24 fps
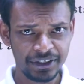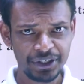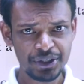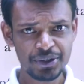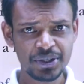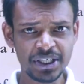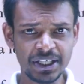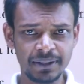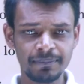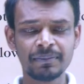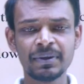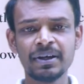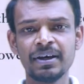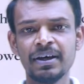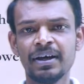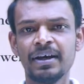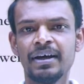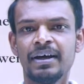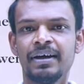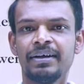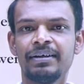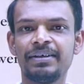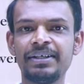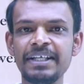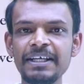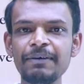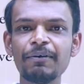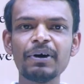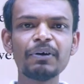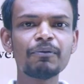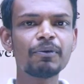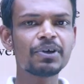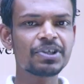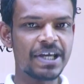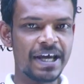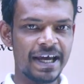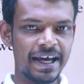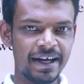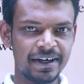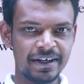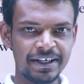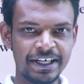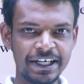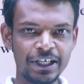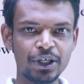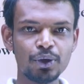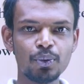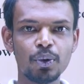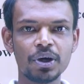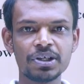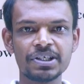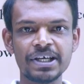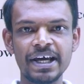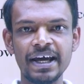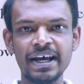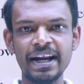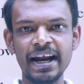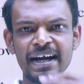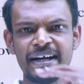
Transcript: You see, T1 was here, T2 was here,